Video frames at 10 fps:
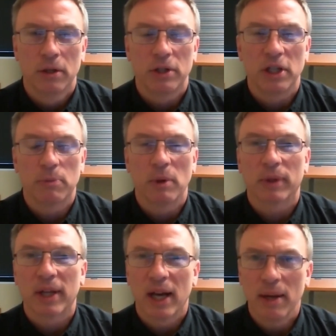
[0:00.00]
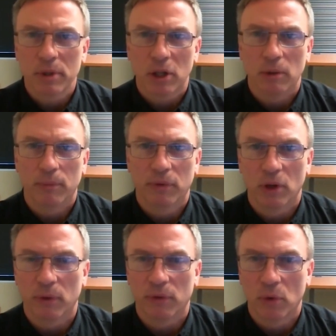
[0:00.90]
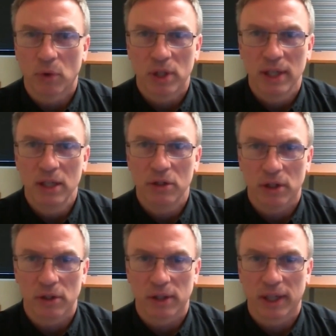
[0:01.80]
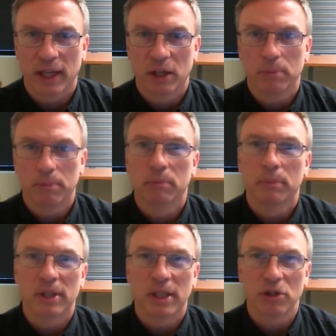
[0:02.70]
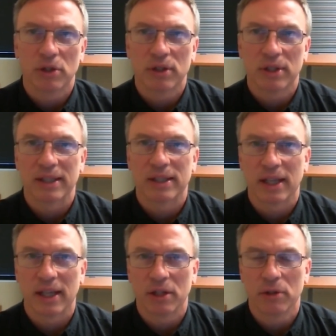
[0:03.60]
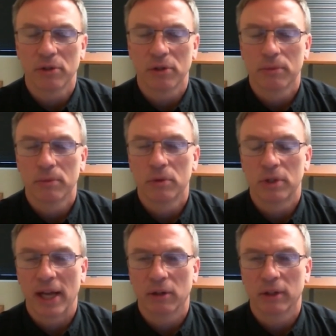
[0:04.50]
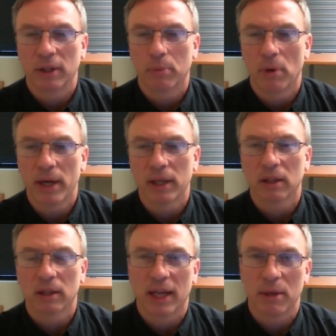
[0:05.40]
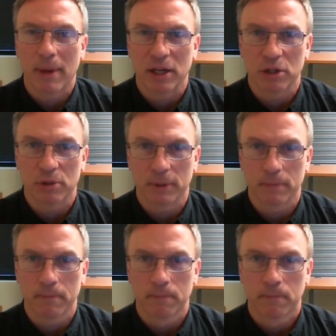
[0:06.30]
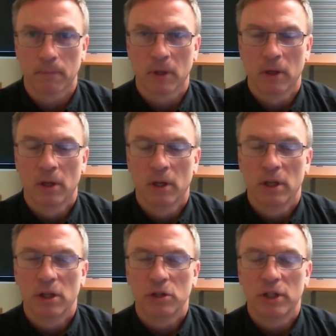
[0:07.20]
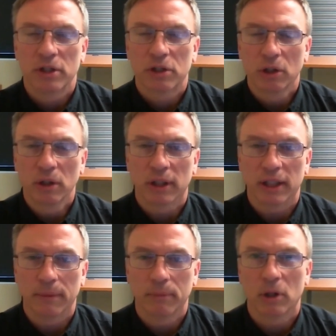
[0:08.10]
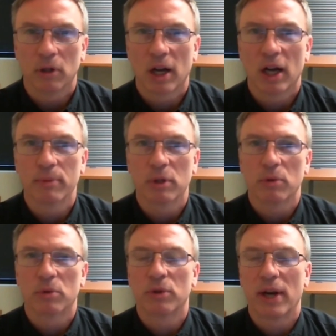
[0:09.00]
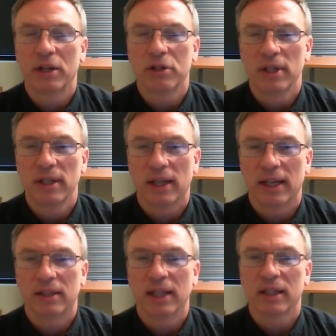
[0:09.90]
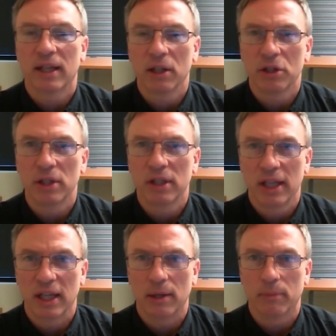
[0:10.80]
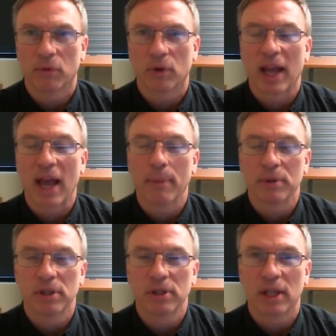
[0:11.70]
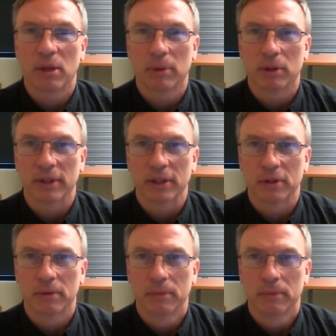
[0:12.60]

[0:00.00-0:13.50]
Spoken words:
She has been with CommScope for over 14 years and held positions in sales, channel, and product line management. She is currently on CommScope's strategy and technology team for campuses and buildings.